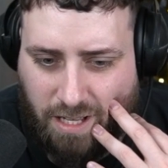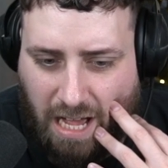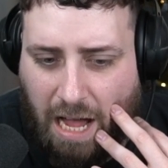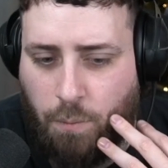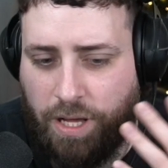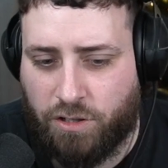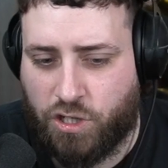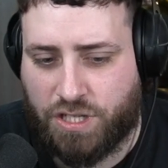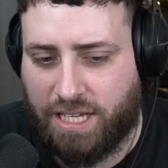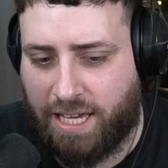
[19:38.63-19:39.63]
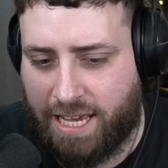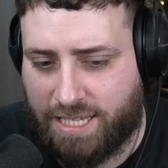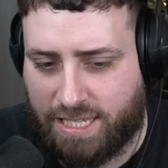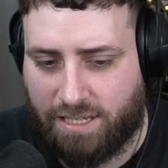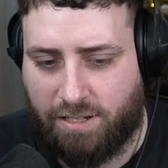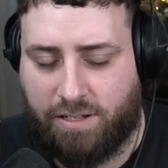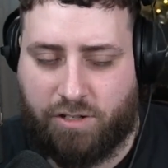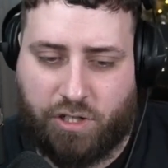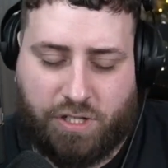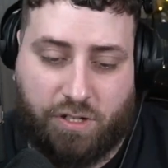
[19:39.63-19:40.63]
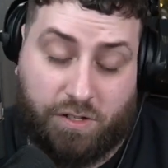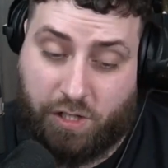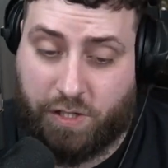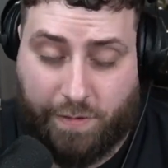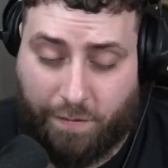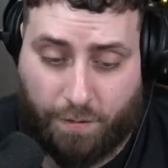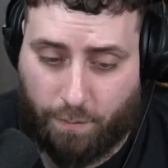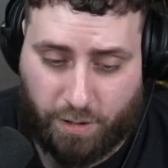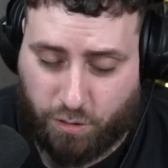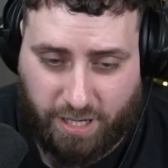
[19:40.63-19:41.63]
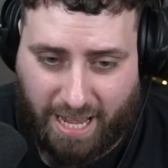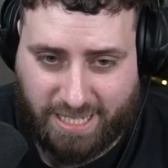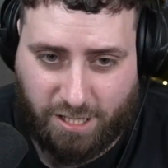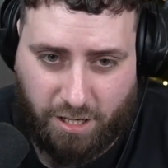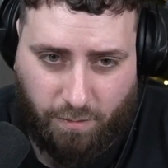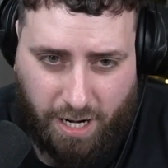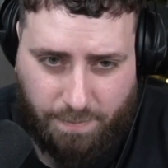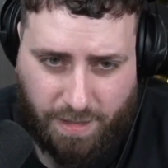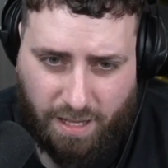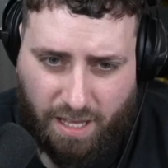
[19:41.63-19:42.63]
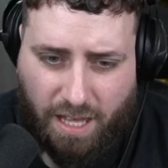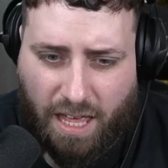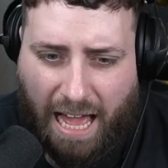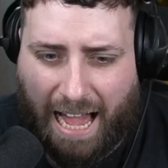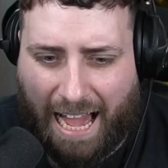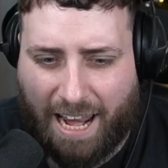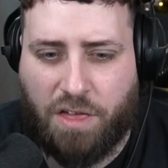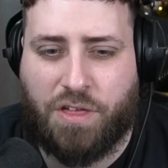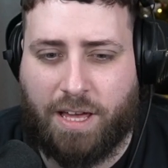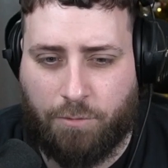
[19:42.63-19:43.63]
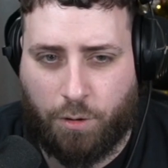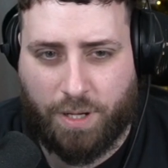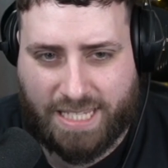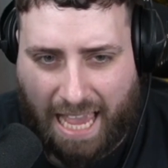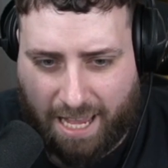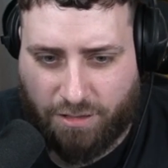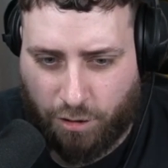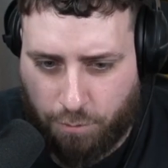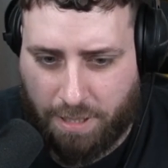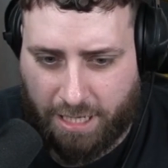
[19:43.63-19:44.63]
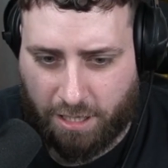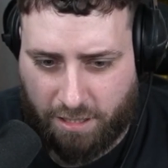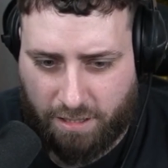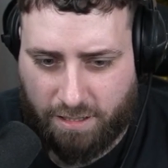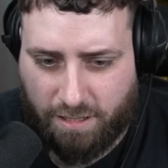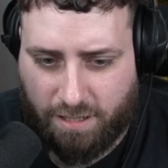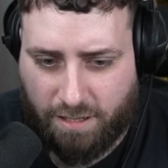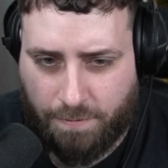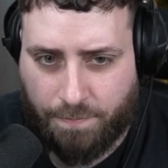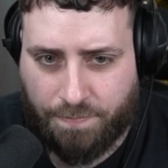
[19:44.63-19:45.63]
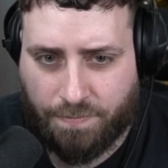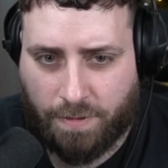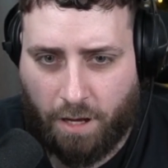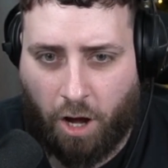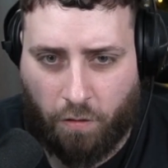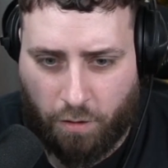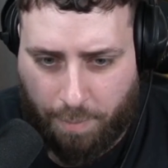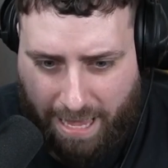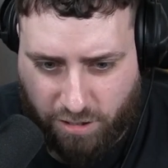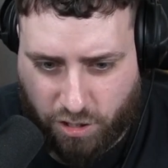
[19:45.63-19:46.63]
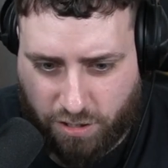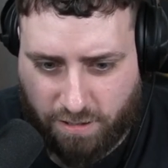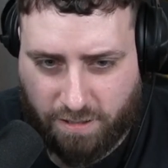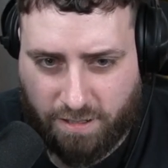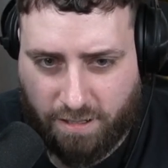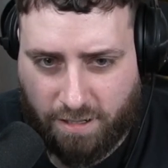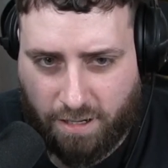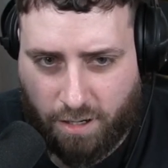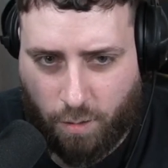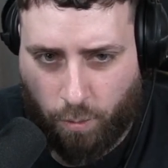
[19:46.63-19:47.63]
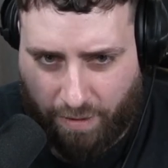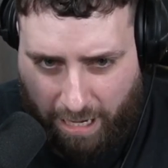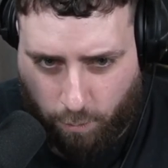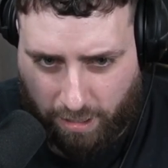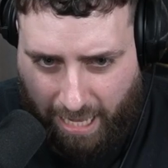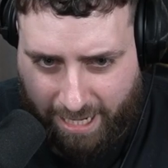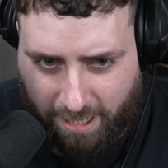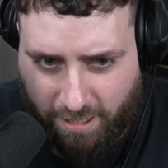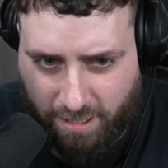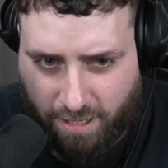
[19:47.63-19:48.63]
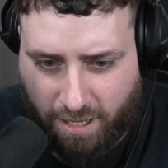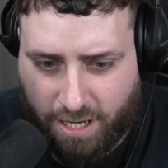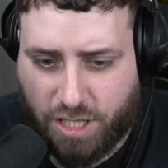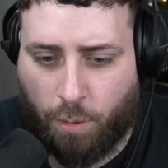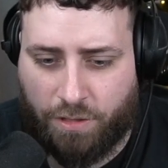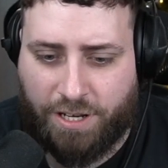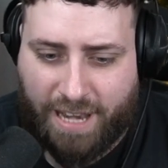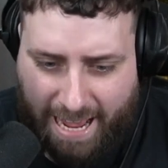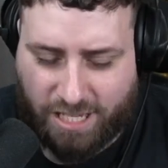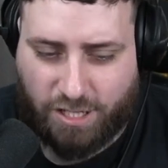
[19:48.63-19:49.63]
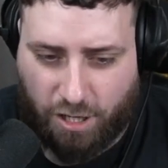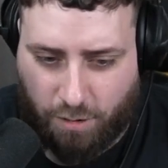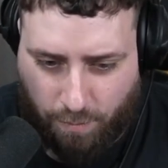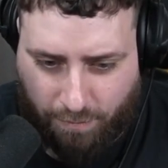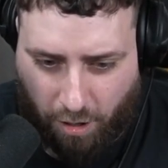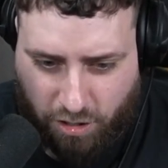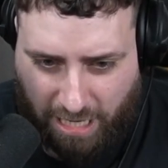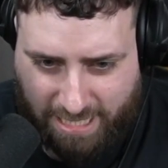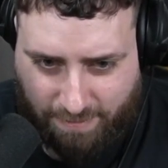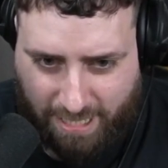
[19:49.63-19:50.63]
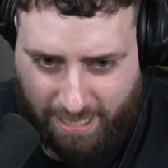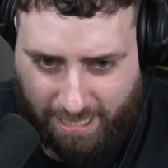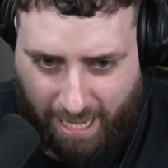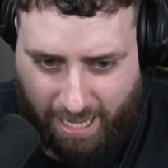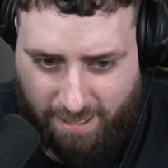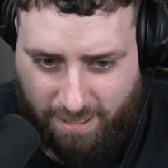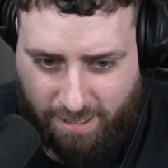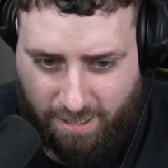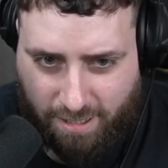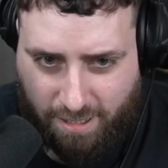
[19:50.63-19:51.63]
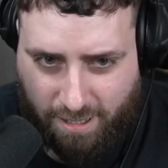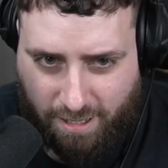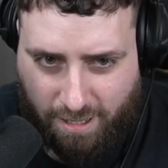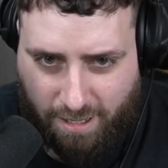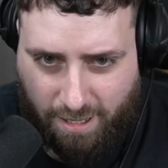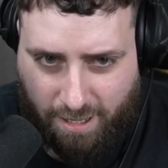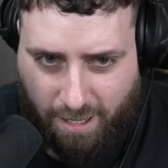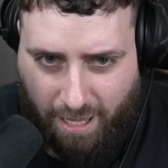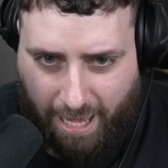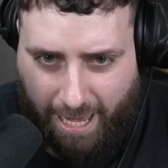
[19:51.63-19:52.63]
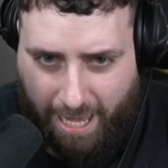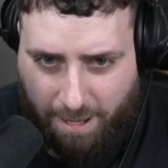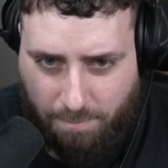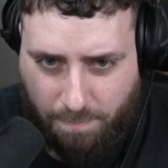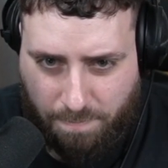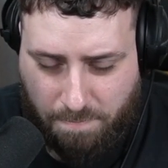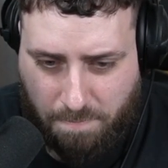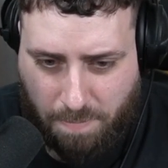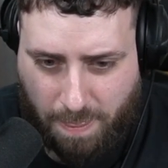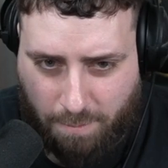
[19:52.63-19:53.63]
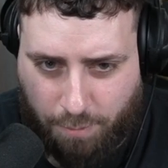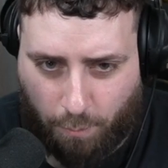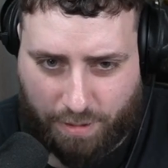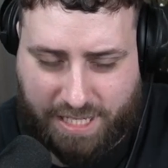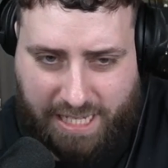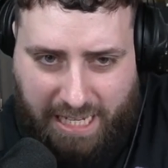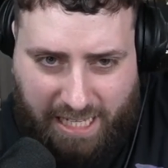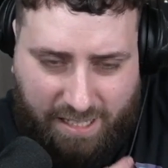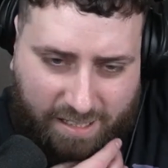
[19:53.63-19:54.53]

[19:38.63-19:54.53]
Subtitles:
I will just in case... Just for the free retreat next turn, right? And I think I'm going to attack the Luminion on the bench with Aqualiner. So on the next turn, we've got a chance of killing that. But we'll see.